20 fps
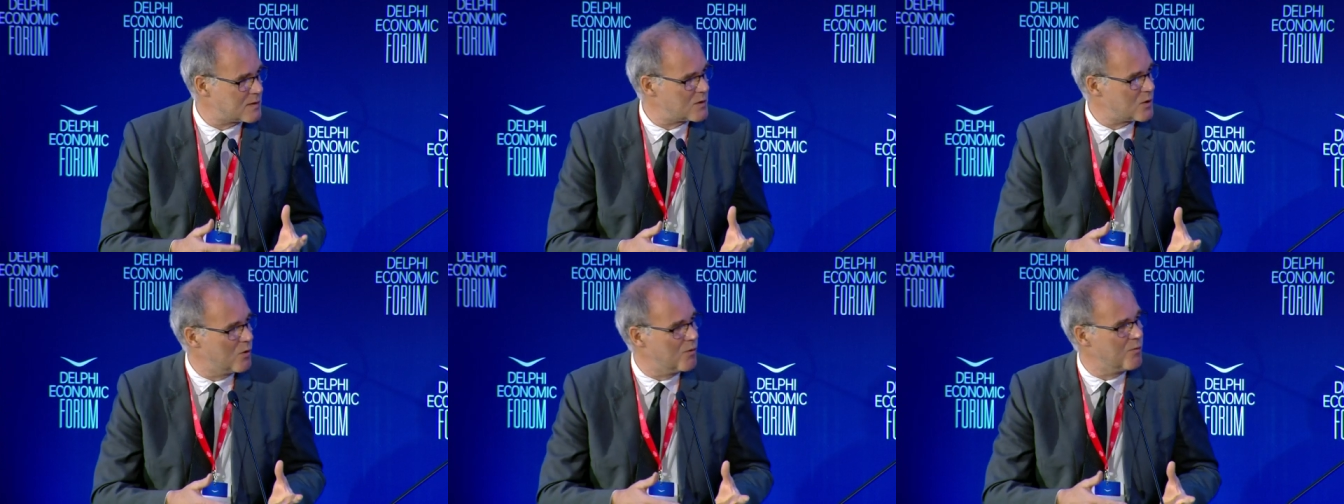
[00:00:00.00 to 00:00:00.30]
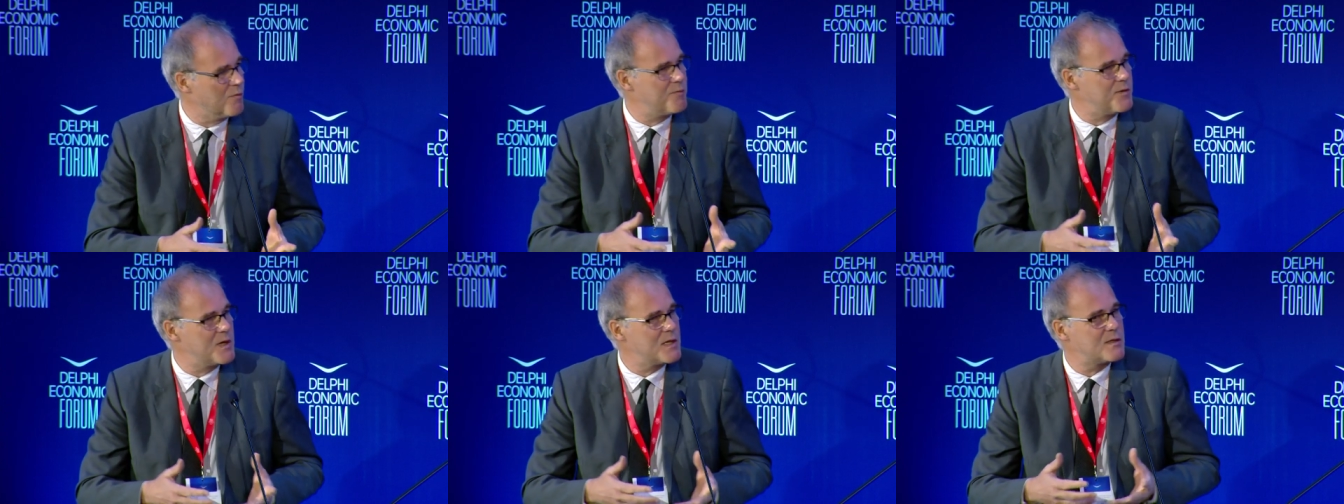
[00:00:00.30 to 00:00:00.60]

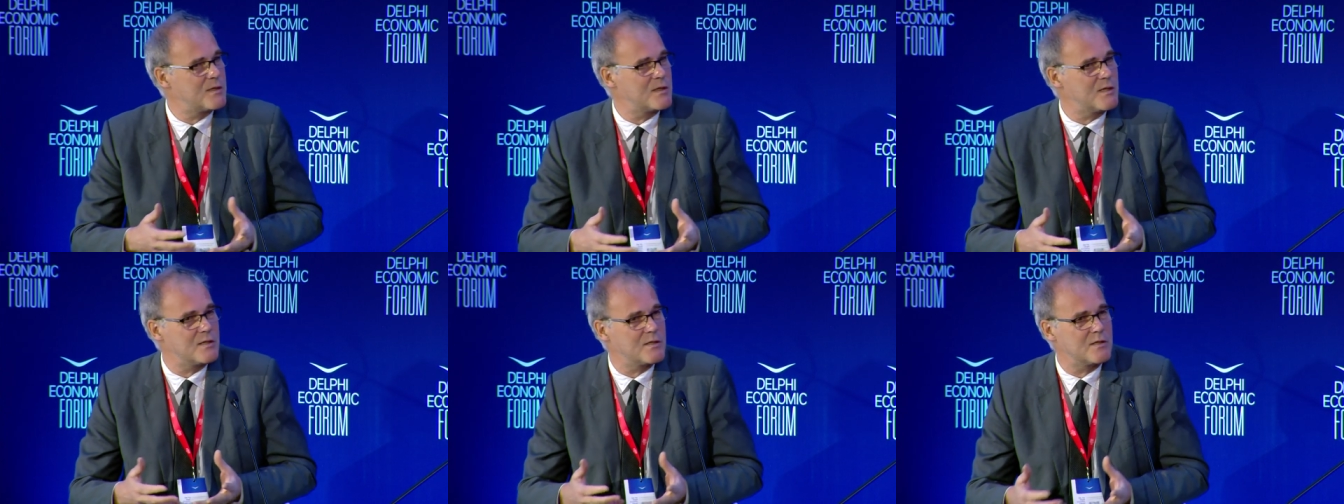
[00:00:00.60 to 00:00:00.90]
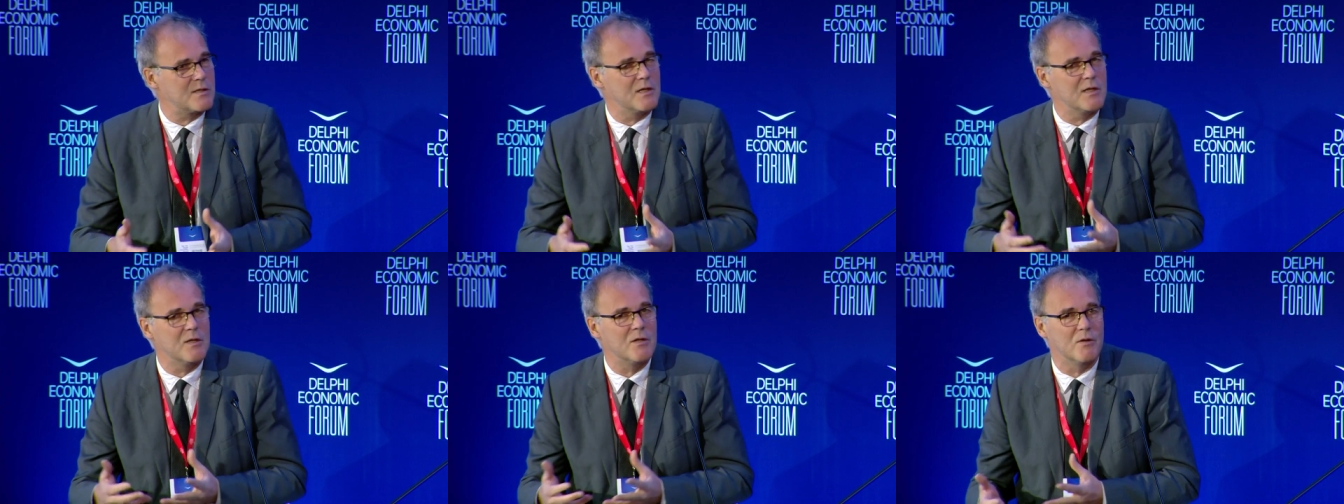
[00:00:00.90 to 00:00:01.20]
So this
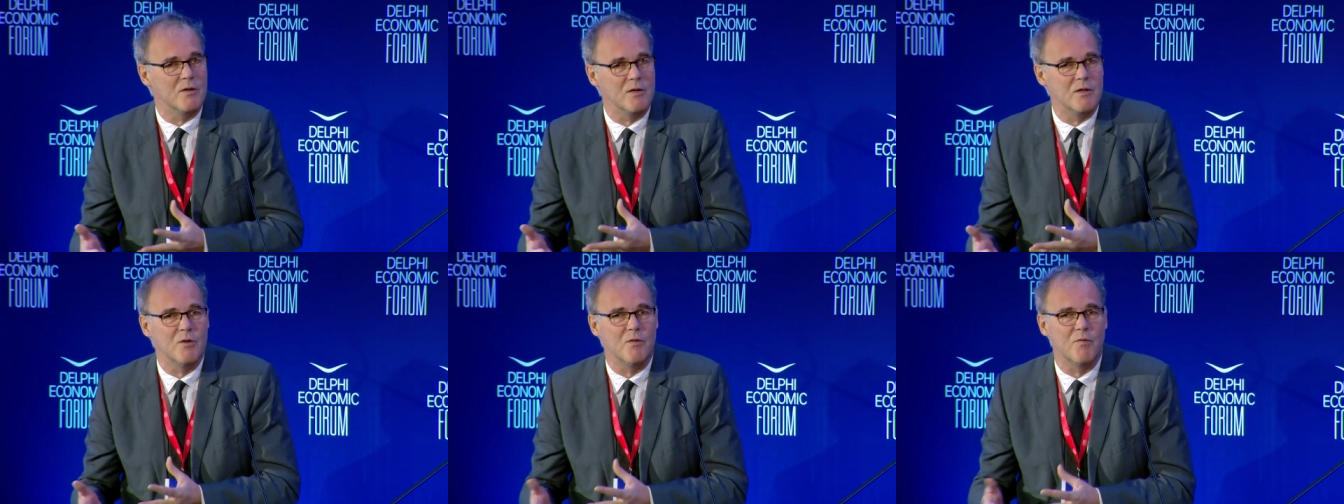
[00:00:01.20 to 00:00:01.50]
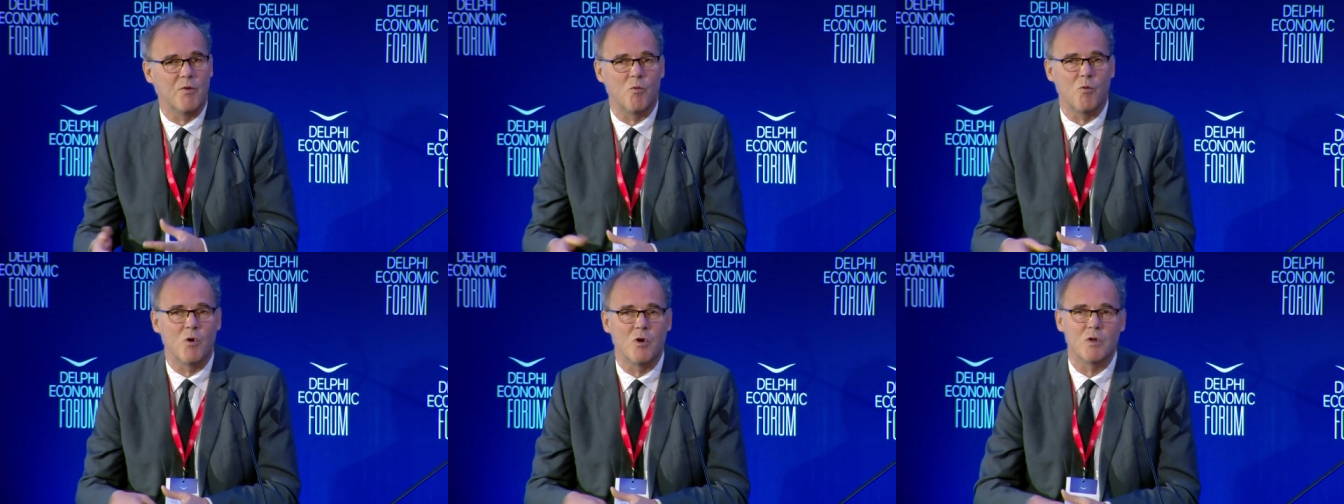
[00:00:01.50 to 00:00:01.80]
is, in, in
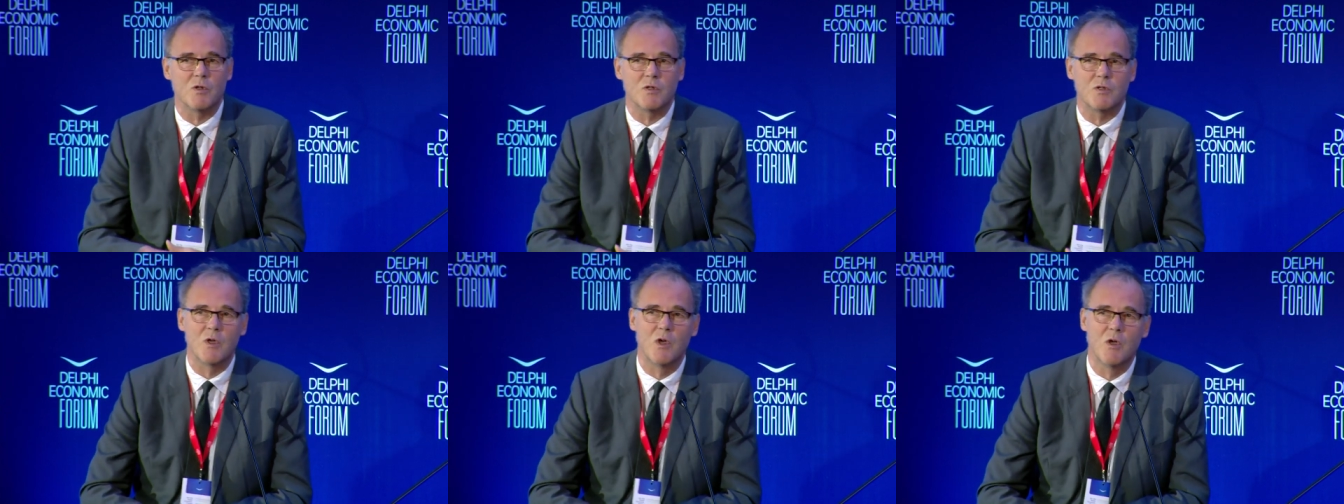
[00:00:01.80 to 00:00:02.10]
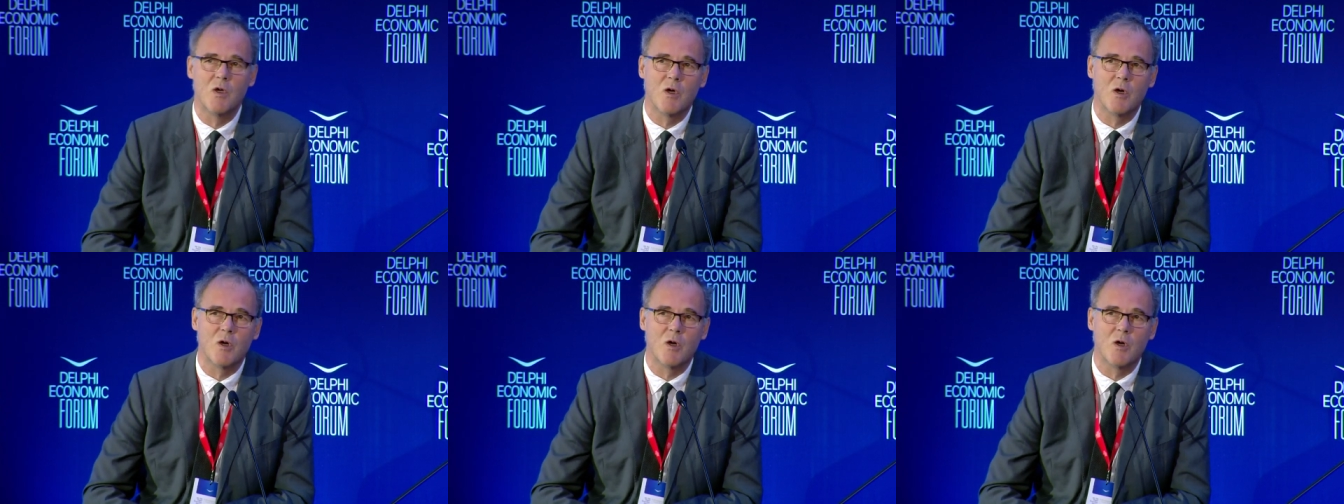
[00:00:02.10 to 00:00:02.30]
other words,